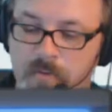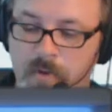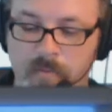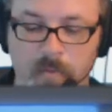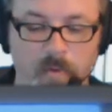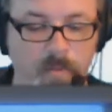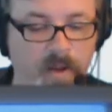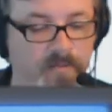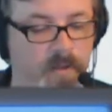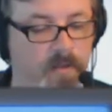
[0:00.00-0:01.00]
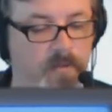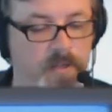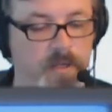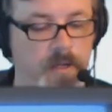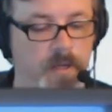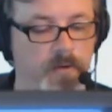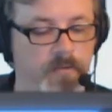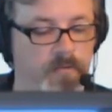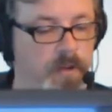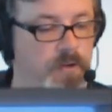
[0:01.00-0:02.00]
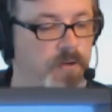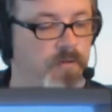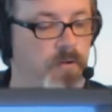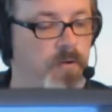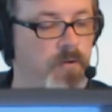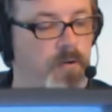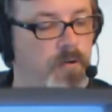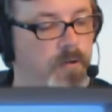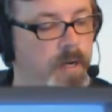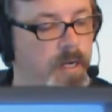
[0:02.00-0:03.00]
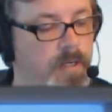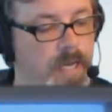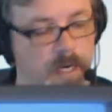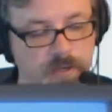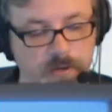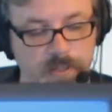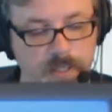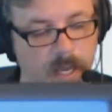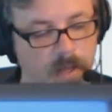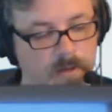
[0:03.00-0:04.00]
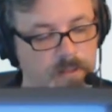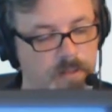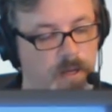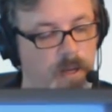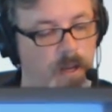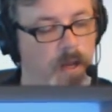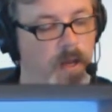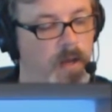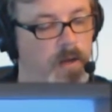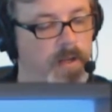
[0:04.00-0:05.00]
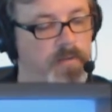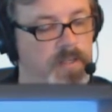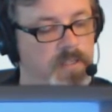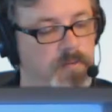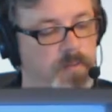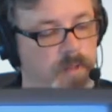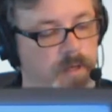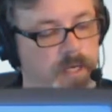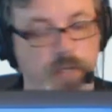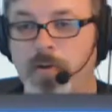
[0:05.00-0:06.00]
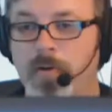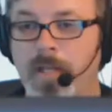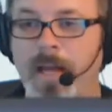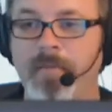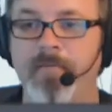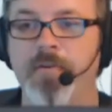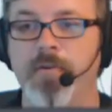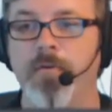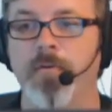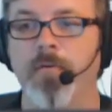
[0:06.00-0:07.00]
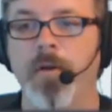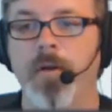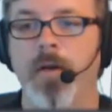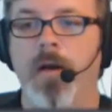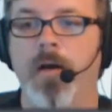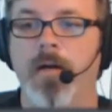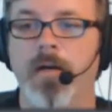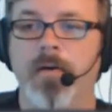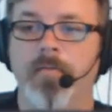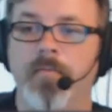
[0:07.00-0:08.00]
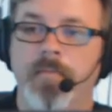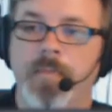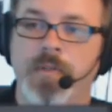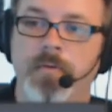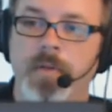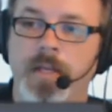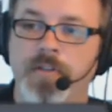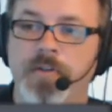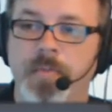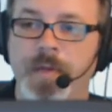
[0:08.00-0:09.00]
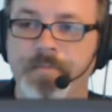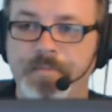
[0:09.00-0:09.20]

is one of one of my favorite uh, new features for for creating textured sounds, uh, giving some additional life to um, to the instrument.